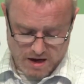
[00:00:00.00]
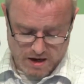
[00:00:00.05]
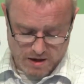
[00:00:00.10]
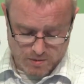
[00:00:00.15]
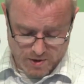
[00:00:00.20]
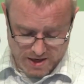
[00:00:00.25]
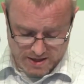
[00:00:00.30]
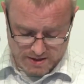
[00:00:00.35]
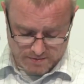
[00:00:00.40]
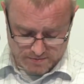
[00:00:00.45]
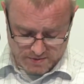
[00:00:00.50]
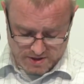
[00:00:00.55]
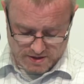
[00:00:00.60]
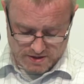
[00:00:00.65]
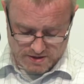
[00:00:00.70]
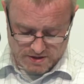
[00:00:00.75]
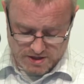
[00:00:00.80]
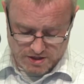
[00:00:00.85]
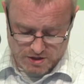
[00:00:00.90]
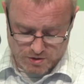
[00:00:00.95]
I welcome the
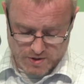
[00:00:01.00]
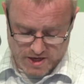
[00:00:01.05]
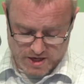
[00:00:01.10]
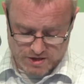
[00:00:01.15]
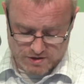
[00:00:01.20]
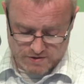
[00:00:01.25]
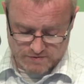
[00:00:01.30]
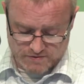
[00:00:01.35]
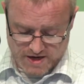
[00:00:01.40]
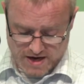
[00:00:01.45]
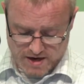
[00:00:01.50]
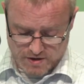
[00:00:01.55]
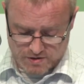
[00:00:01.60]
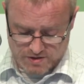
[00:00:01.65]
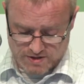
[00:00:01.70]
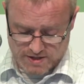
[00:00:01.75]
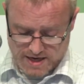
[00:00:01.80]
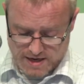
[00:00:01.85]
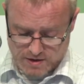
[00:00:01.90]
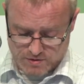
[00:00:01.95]
continuation of
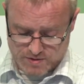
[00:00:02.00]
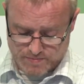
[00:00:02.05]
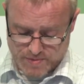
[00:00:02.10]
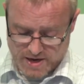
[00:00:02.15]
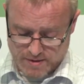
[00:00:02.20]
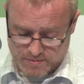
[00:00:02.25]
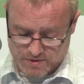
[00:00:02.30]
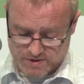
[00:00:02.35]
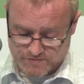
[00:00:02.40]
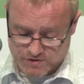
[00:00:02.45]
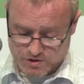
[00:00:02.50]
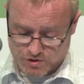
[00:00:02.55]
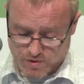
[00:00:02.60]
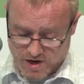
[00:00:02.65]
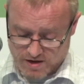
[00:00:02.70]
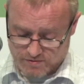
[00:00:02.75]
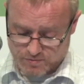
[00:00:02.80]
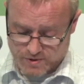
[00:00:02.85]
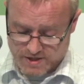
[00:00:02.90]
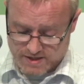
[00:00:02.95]
carers' allowance payments for
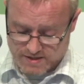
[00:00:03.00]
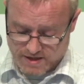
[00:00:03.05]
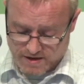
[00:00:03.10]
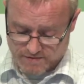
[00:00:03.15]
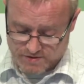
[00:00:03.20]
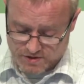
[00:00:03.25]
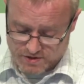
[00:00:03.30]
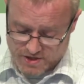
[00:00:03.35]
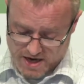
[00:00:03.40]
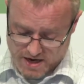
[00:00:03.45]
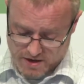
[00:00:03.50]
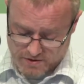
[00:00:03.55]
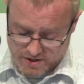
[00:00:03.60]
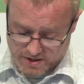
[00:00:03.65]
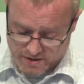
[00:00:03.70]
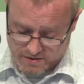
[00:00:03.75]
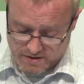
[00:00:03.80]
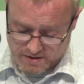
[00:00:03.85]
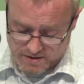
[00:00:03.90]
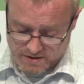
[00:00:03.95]
12 weeks after
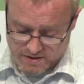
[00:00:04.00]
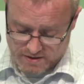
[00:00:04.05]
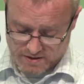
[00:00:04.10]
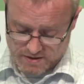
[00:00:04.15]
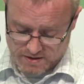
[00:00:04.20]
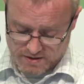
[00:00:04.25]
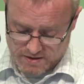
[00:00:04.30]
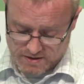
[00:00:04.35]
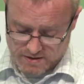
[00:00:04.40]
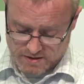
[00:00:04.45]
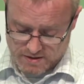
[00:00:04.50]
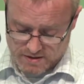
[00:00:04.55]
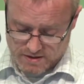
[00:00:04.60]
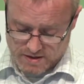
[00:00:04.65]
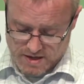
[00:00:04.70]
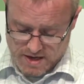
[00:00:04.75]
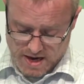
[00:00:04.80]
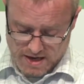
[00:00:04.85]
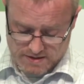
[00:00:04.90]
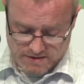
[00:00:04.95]
caring.
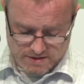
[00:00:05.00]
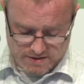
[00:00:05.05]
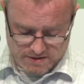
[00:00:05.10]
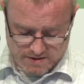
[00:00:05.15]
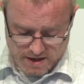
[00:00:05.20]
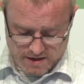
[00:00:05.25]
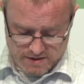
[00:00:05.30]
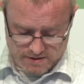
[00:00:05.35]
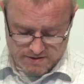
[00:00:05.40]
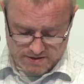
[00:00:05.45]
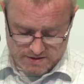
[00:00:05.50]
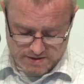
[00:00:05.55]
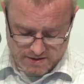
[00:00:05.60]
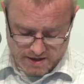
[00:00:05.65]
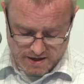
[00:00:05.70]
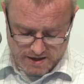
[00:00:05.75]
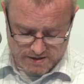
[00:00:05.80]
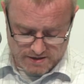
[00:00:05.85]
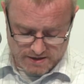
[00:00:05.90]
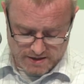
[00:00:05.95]
As a
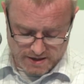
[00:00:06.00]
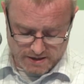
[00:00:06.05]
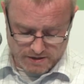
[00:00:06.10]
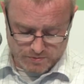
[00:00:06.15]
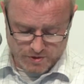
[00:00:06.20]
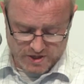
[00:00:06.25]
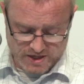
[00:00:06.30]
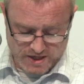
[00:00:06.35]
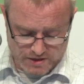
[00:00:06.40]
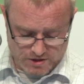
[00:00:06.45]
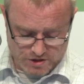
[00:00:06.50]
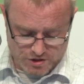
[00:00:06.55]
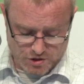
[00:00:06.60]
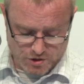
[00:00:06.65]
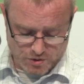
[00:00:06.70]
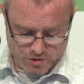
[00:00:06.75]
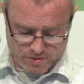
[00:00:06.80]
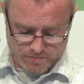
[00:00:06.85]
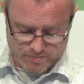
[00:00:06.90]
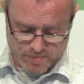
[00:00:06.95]
society, we need to
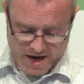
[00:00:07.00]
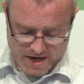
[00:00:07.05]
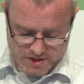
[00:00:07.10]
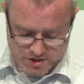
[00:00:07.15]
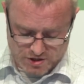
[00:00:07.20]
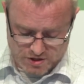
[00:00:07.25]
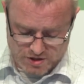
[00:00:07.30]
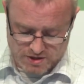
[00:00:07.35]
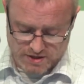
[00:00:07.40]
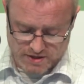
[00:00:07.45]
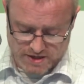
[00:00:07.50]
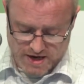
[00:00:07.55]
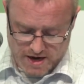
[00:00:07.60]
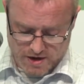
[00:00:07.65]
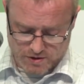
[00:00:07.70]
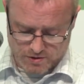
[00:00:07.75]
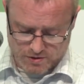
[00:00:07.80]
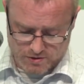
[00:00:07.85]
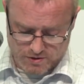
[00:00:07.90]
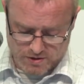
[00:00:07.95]
show compassion to the
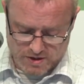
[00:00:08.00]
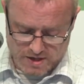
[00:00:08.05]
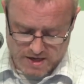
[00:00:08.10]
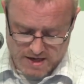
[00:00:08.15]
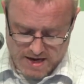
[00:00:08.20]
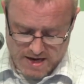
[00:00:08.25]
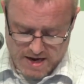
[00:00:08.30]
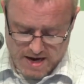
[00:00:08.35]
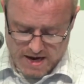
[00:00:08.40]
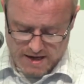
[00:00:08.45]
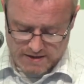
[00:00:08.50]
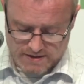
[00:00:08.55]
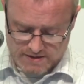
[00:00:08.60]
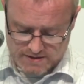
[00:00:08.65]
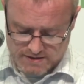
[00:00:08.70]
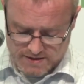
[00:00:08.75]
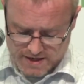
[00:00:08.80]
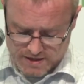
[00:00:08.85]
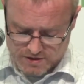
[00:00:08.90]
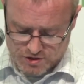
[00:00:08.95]
carer, and the
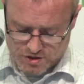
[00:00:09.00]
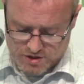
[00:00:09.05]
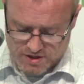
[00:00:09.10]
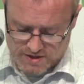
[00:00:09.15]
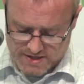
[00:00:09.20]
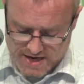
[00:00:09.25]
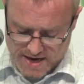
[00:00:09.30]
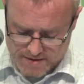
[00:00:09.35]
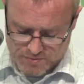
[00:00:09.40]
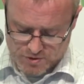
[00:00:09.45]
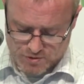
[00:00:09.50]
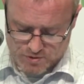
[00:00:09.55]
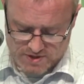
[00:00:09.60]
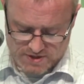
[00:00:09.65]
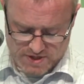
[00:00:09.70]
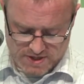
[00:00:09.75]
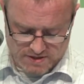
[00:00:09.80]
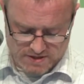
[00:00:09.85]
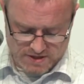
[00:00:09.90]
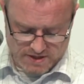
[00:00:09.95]
state should attempt to
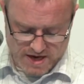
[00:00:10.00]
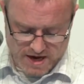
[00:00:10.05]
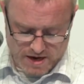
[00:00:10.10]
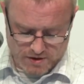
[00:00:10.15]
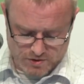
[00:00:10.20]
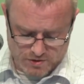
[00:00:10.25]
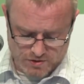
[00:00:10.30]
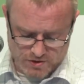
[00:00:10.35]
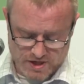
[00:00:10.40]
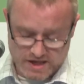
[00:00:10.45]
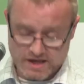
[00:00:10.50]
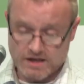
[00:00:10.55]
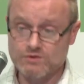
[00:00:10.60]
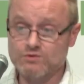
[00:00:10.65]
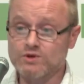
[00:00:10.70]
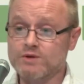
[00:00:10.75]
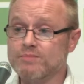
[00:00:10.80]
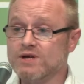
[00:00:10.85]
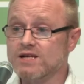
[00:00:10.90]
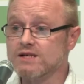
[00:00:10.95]
assist the carer in
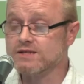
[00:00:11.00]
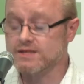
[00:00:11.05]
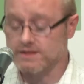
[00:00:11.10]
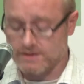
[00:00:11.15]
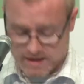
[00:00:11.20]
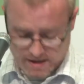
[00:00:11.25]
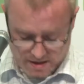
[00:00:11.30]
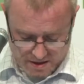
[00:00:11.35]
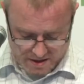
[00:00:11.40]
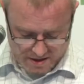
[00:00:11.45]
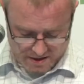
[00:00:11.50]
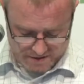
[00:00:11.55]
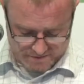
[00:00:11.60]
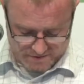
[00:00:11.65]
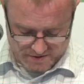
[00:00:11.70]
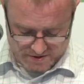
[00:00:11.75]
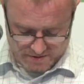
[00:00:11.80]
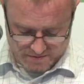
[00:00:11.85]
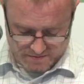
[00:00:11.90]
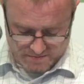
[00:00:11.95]
rebuilding their
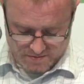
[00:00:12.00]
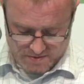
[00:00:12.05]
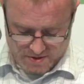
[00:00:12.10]
lives.